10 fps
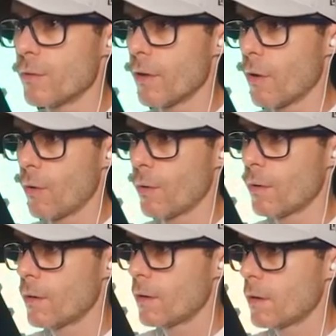though.
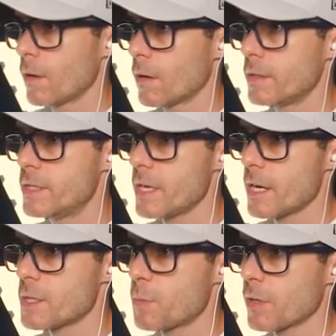
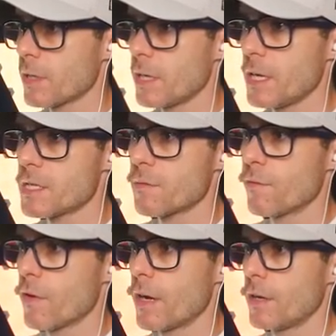Desperately need some
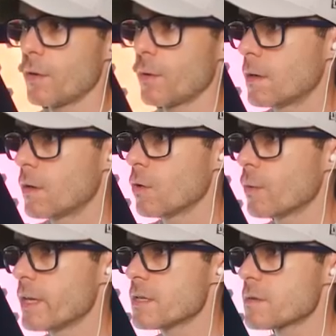vine goo. Oh,
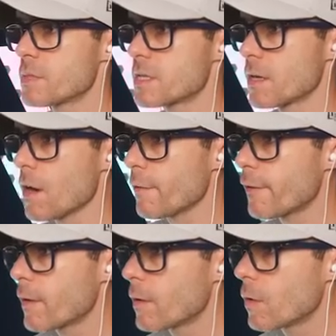here's some
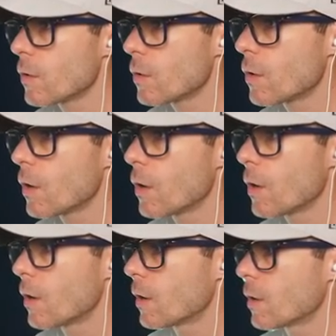stuff.
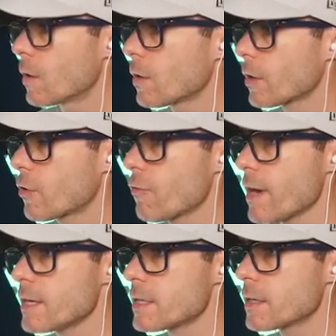Got a
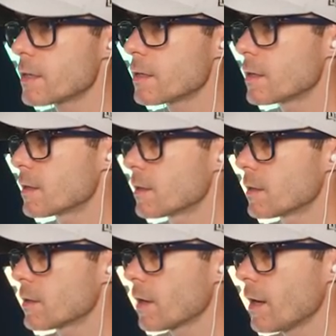crate.
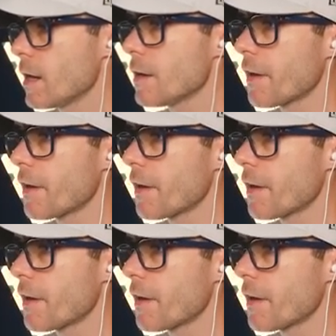Got a hard